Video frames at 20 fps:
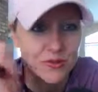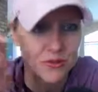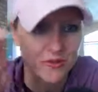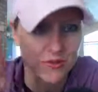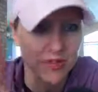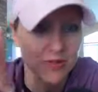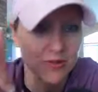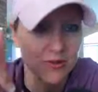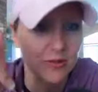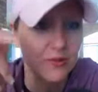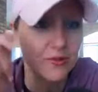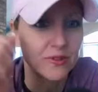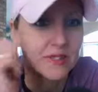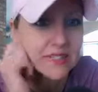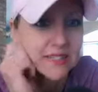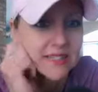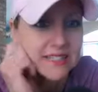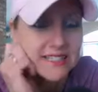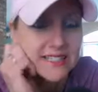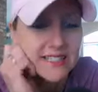so I know you
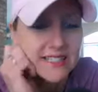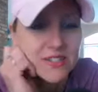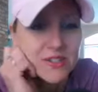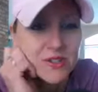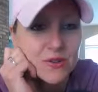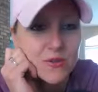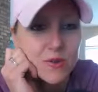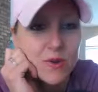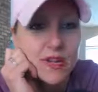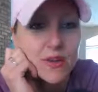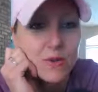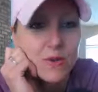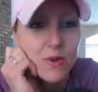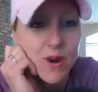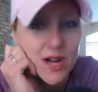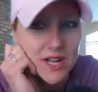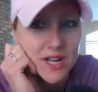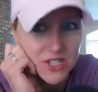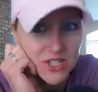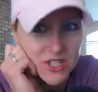clicked in to want to
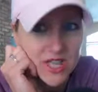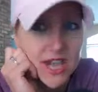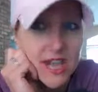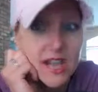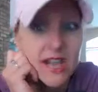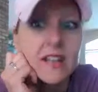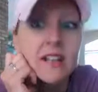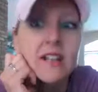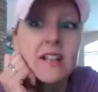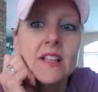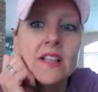watch that.